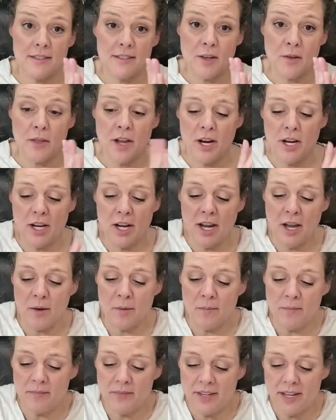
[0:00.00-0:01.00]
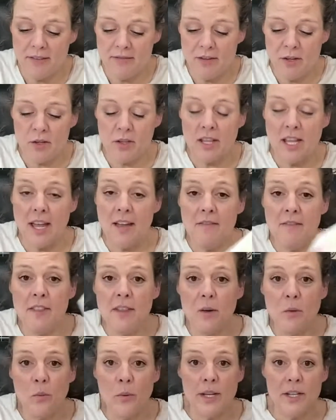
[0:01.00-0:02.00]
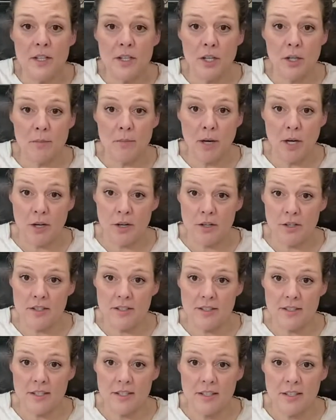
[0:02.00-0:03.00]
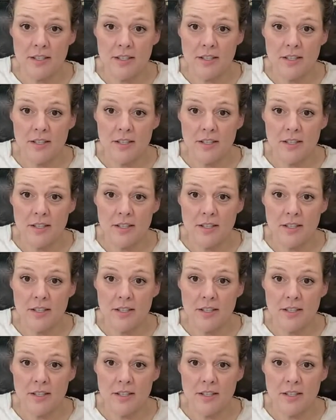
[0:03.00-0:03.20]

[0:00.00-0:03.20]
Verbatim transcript: So there you go. If you love the winter birds,